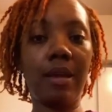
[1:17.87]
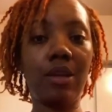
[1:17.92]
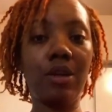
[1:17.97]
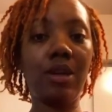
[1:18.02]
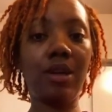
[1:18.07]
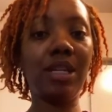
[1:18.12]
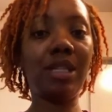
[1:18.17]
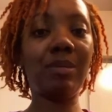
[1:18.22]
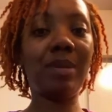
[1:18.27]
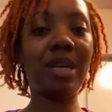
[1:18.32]
You
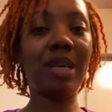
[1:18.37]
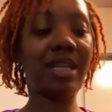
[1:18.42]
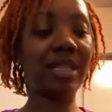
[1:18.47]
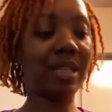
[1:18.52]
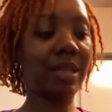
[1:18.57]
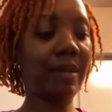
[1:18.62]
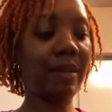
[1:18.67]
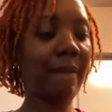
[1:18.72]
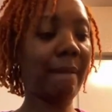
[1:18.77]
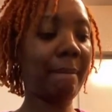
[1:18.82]
need some
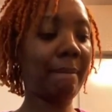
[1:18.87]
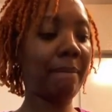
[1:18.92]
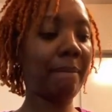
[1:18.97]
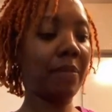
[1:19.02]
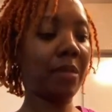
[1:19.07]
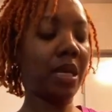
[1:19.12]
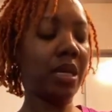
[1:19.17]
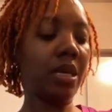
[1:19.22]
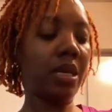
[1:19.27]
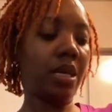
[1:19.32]
Hennessy.
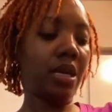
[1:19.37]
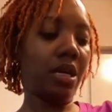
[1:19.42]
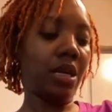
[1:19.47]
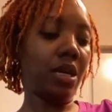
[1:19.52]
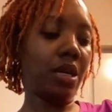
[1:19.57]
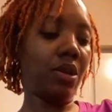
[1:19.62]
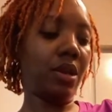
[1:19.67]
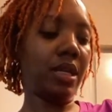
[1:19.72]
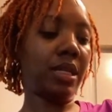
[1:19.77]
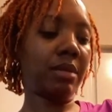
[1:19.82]

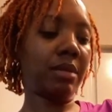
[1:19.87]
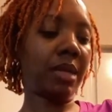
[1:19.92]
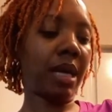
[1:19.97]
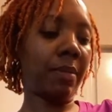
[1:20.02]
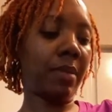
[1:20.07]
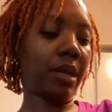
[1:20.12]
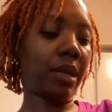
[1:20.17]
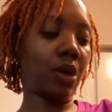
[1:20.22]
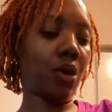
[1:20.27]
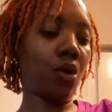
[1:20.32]
You need some
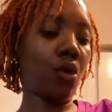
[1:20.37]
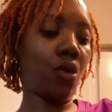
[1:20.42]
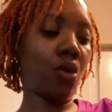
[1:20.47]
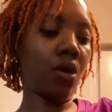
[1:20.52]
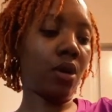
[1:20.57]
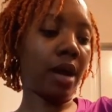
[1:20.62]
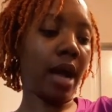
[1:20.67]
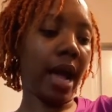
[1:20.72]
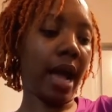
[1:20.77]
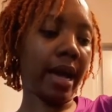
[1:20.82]
type of
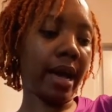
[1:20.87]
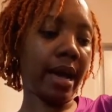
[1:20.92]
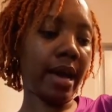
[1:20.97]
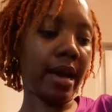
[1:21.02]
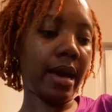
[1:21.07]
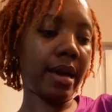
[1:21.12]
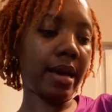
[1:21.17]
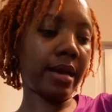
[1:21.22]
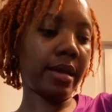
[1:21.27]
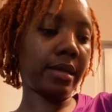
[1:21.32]
liqueur. I
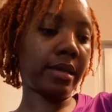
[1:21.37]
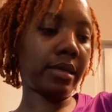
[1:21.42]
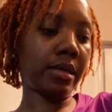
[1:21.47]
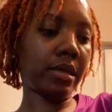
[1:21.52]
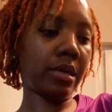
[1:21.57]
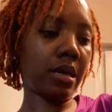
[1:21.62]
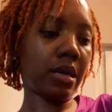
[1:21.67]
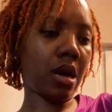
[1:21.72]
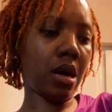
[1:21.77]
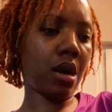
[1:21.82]

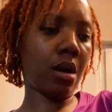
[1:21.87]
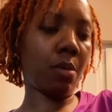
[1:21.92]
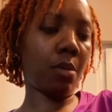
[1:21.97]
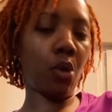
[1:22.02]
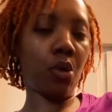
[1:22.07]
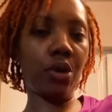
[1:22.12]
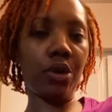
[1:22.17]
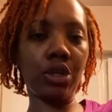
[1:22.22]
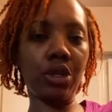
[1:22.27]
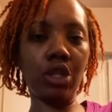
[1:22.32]
got
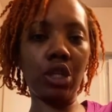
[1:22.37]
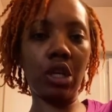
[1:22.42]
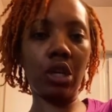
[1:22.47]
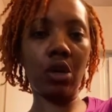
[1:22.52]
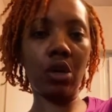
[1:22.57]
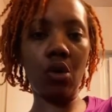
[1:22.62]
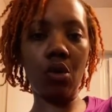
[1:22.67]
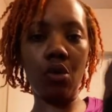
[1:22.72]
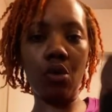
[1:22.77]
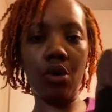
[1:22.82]
orange
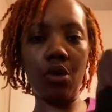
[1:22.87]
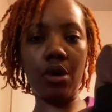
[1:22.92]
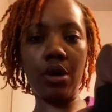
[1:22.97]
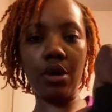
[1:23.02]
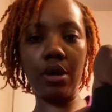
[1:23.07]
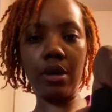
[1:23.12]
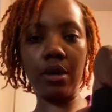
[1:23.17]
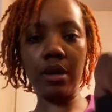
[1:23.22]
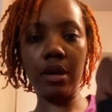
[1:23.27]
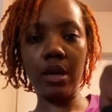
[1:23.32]

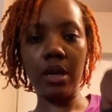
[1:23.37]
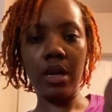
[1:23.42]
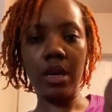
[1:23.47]
liqueur.